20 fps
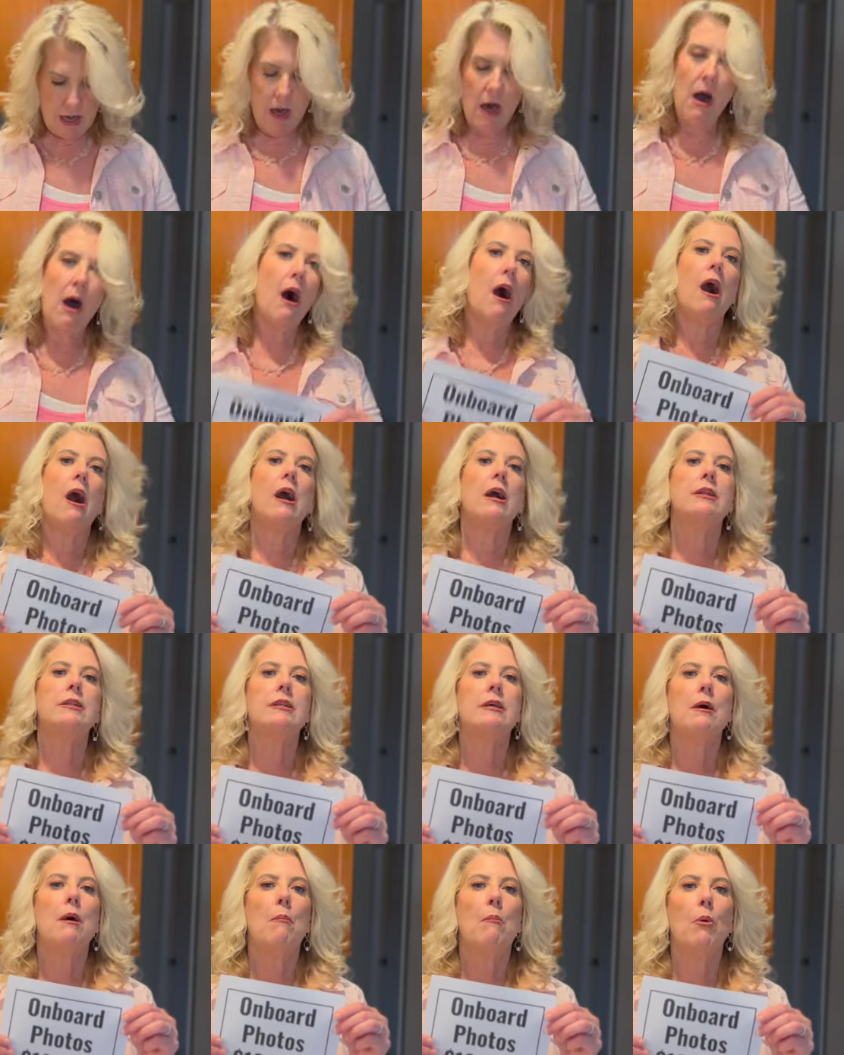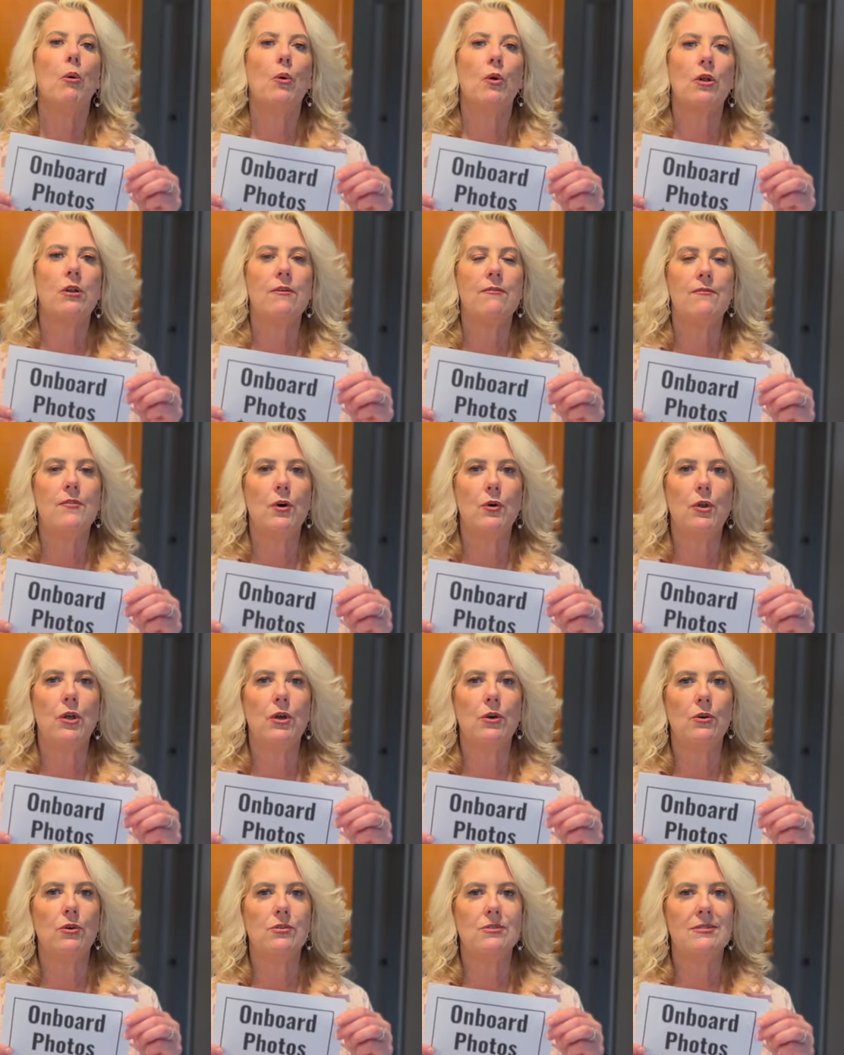On board
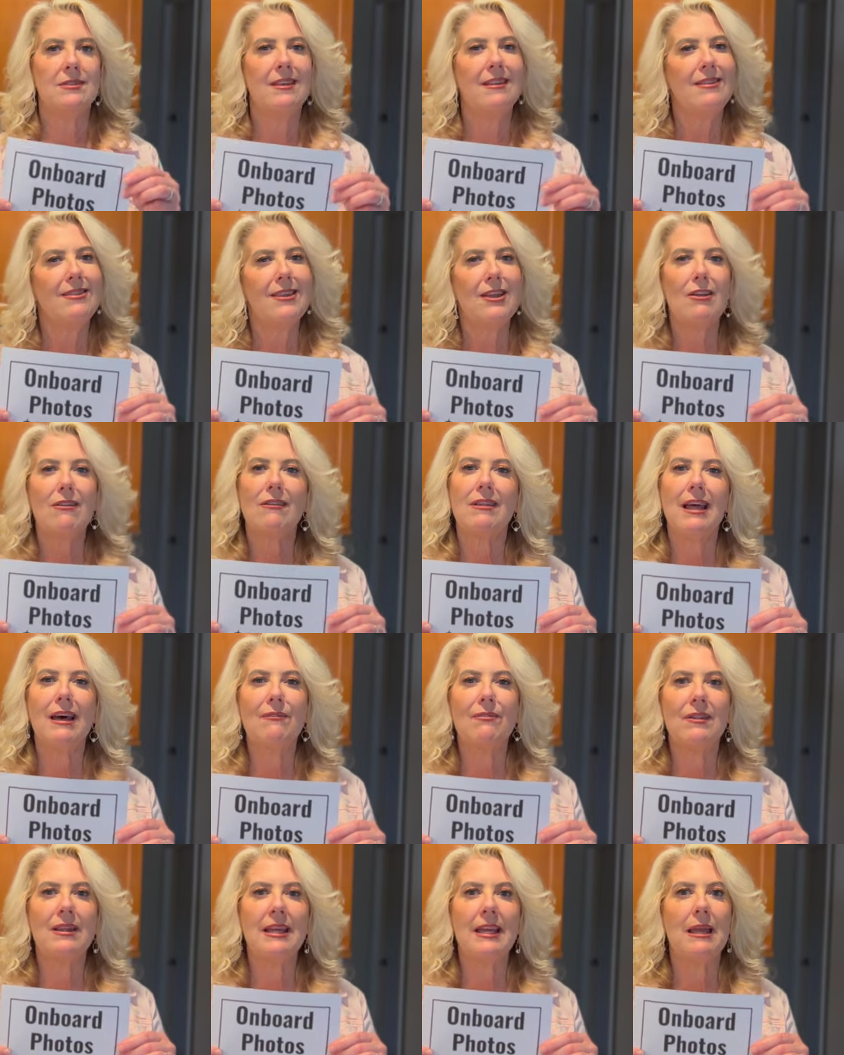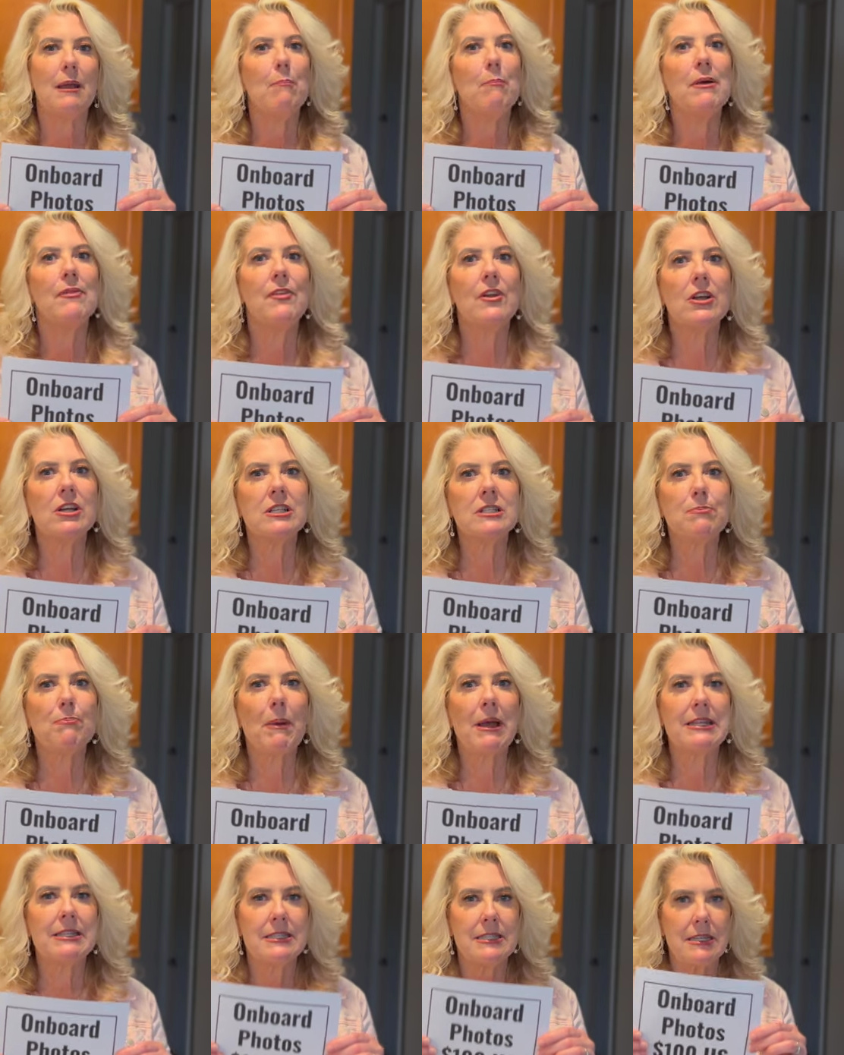photos. They're lovely, but they're
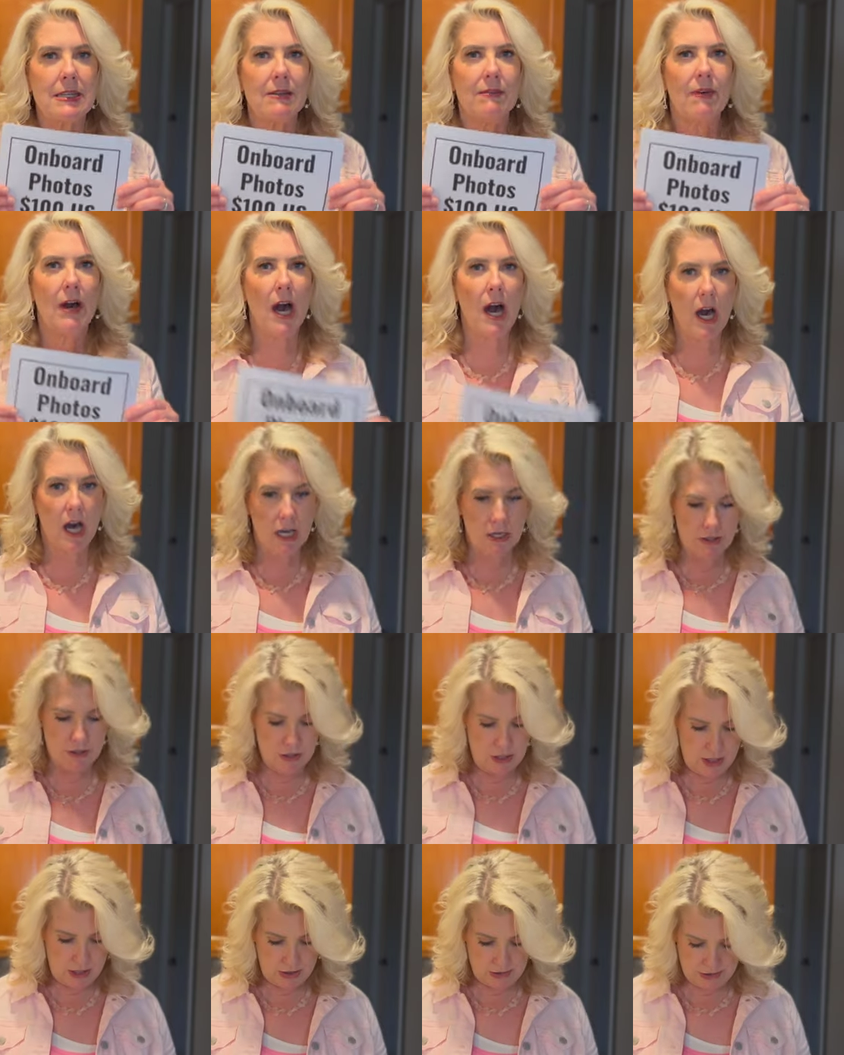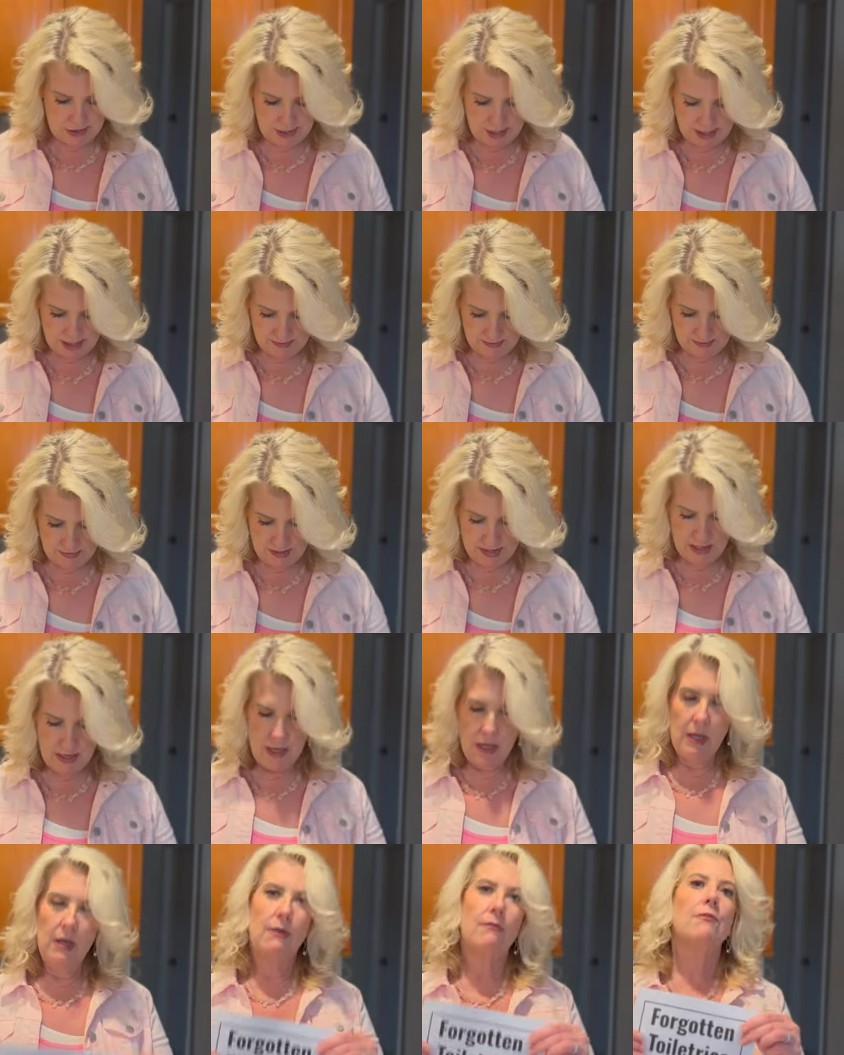expensive. $100 and up.
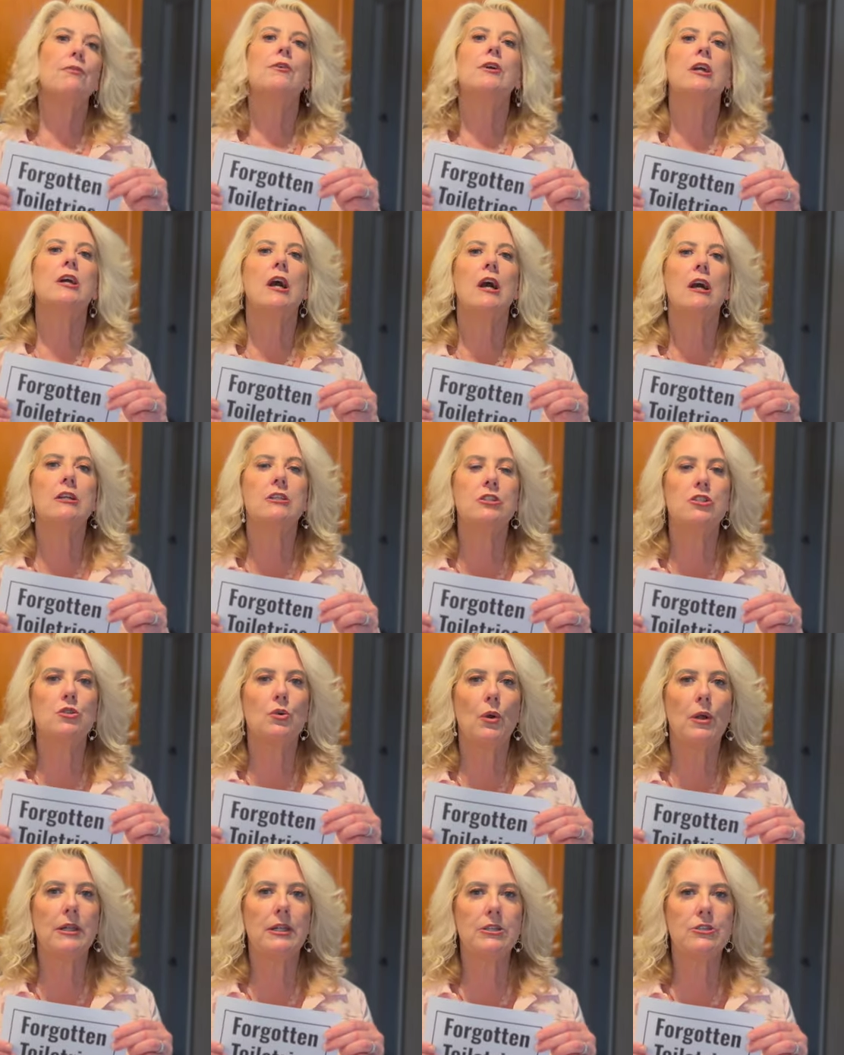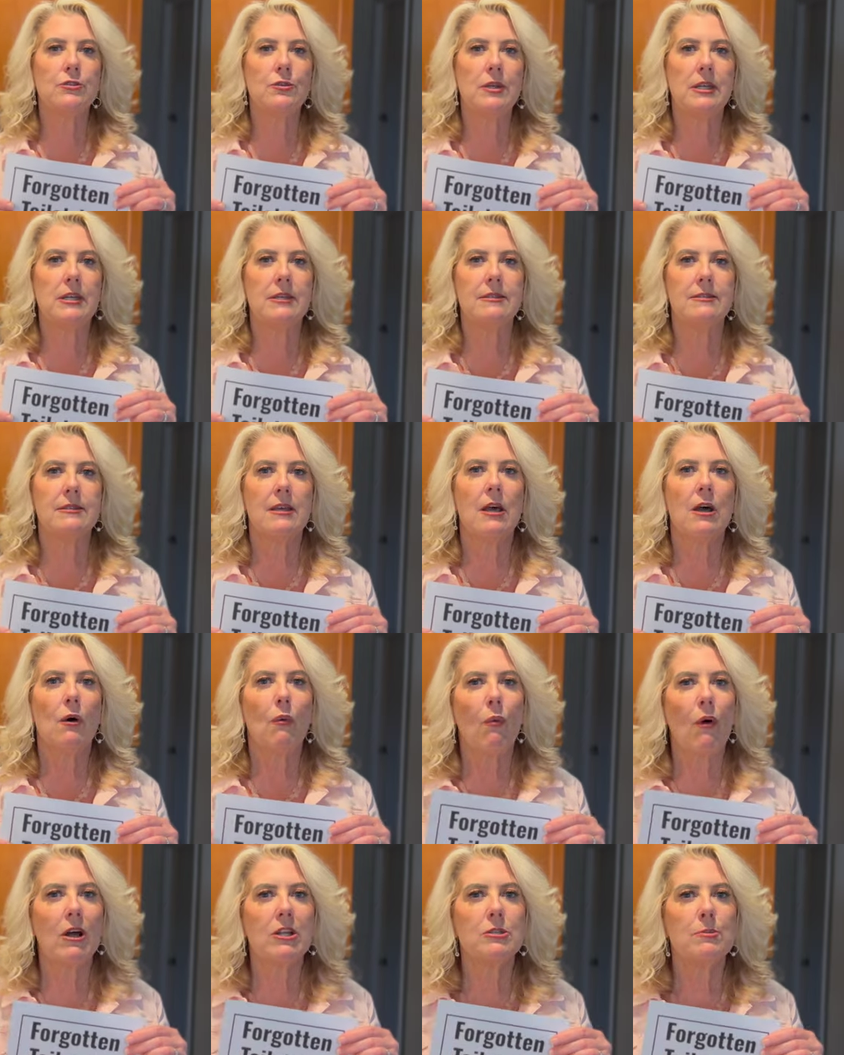Forgotten toiletries.
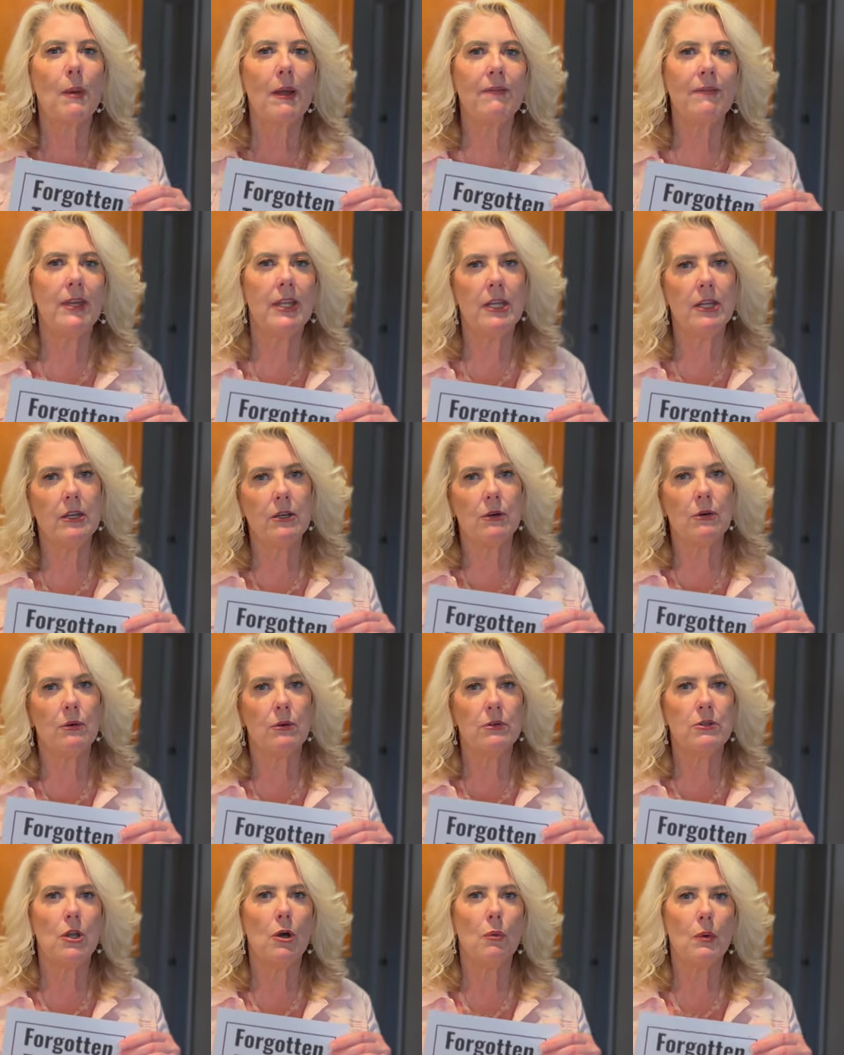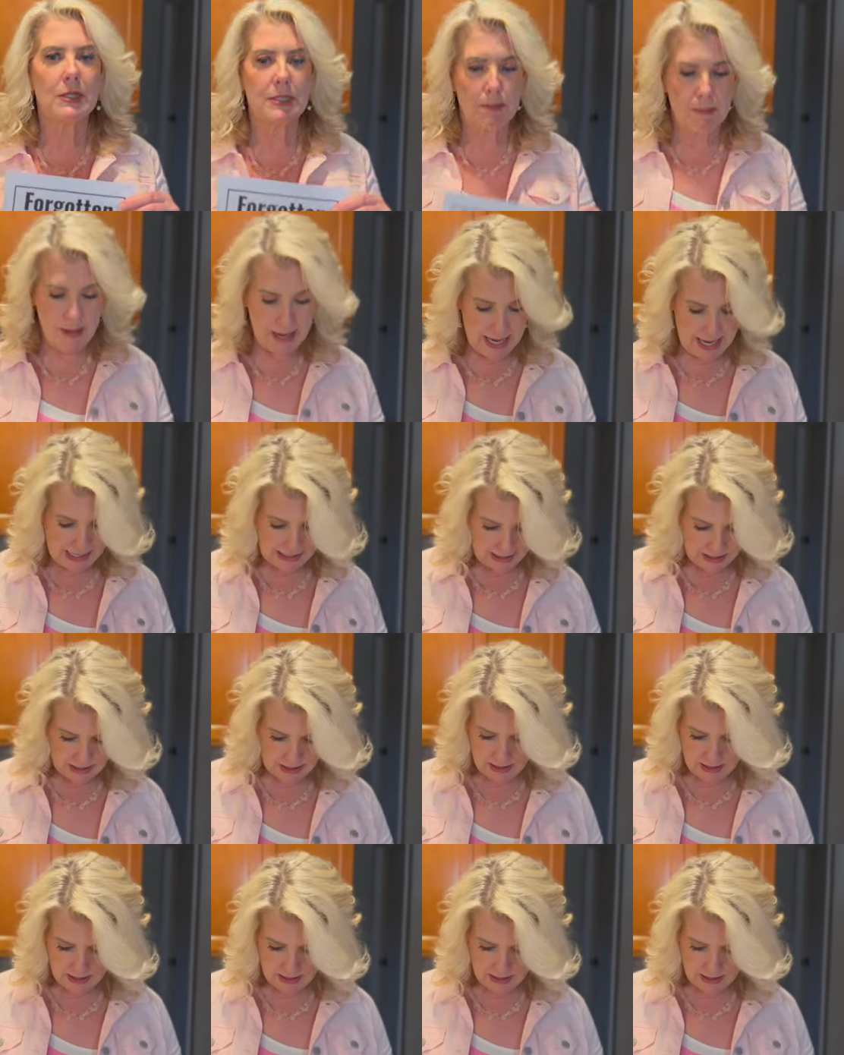Watch my video. Know what to pack.